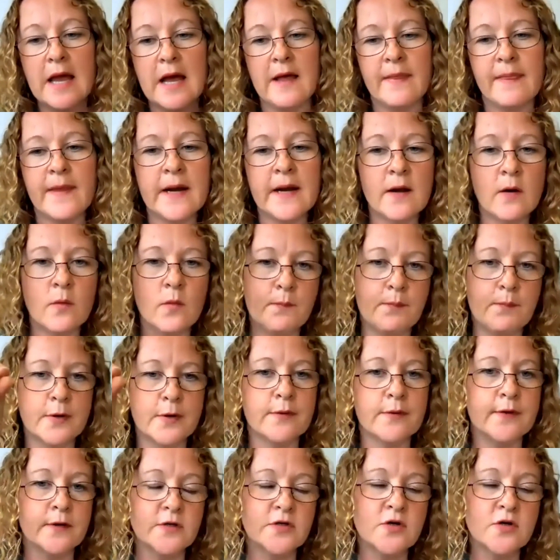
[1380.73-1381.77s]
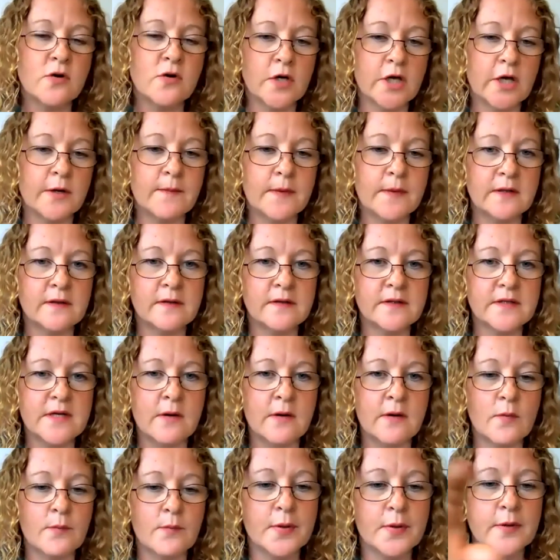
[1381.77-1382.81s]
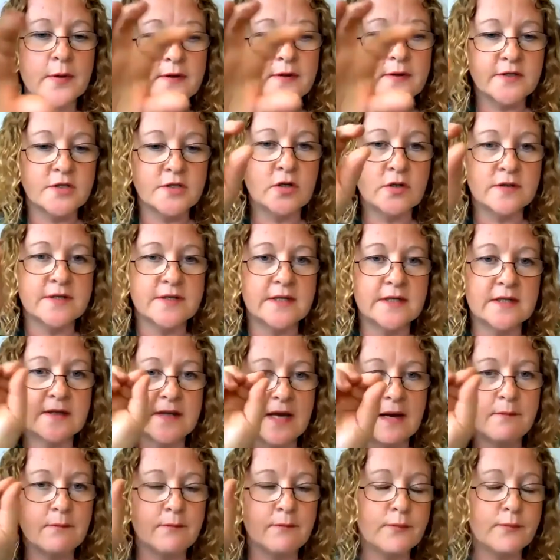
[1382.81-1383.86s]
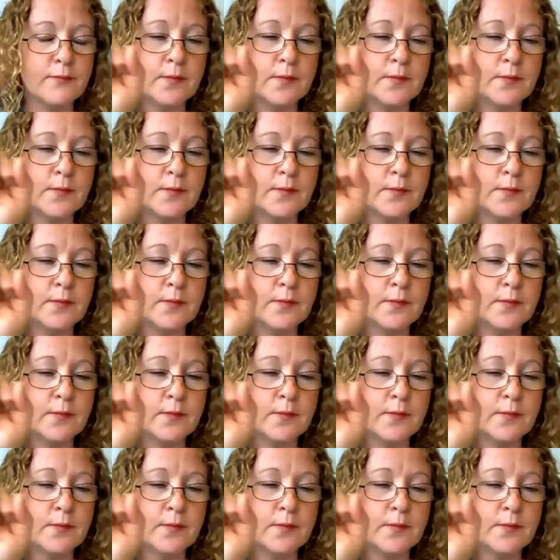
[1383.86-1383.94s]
And then I would put the document, I put the students into